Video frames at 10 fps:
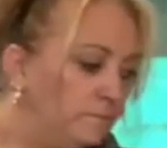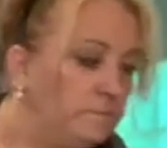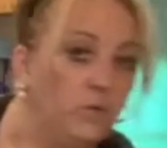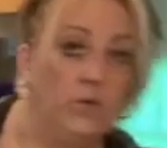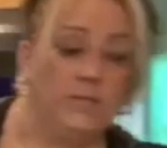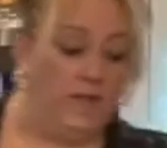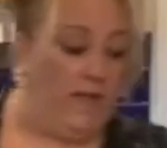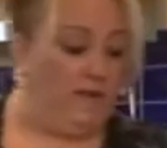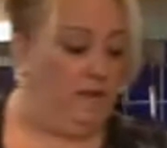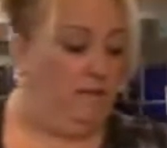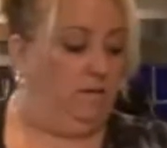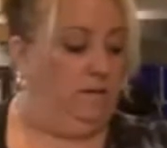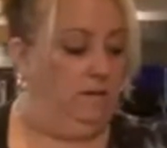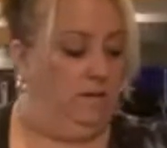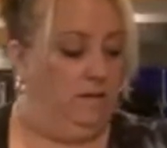going to add in
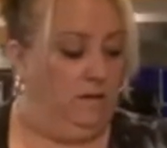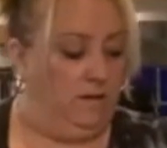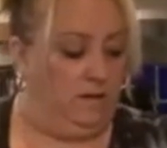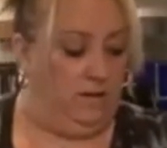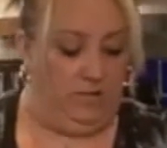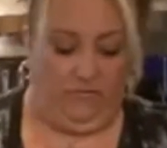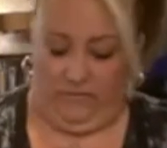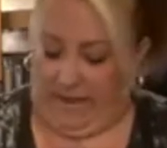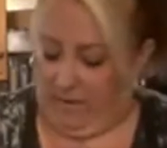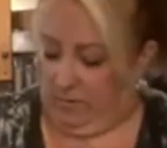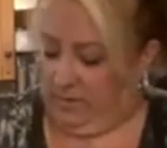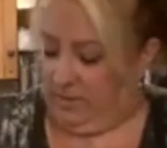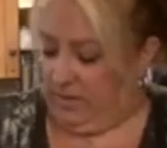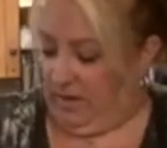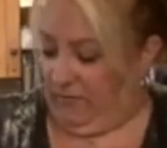all the flour and
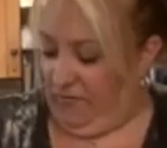stuff.